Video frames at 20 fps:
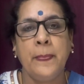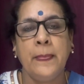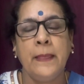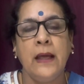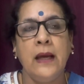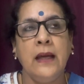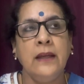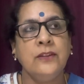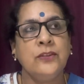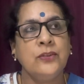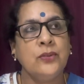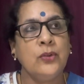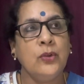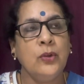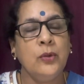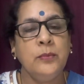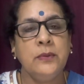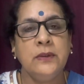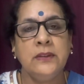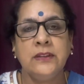I
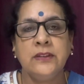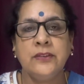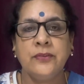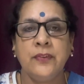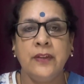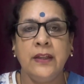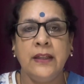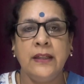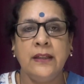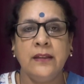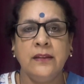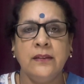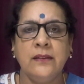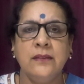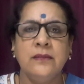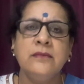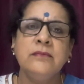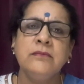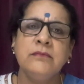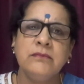saw birds flying.
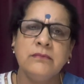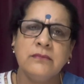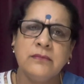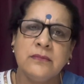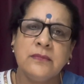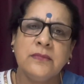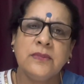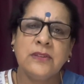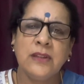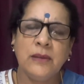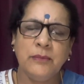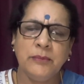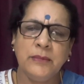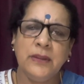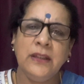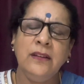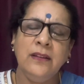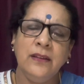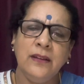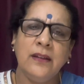
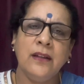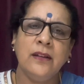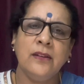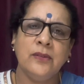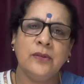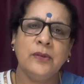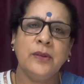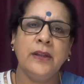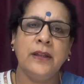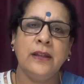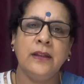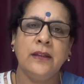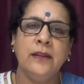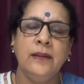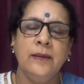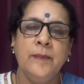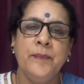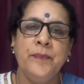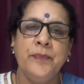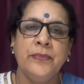Something, yeah, okay,
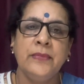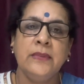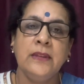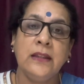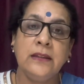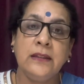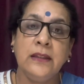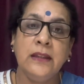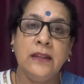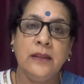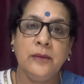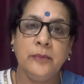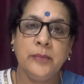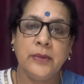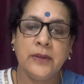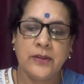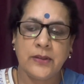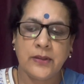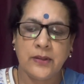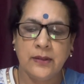nothing in
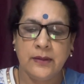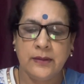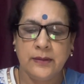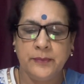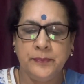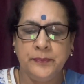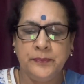particular.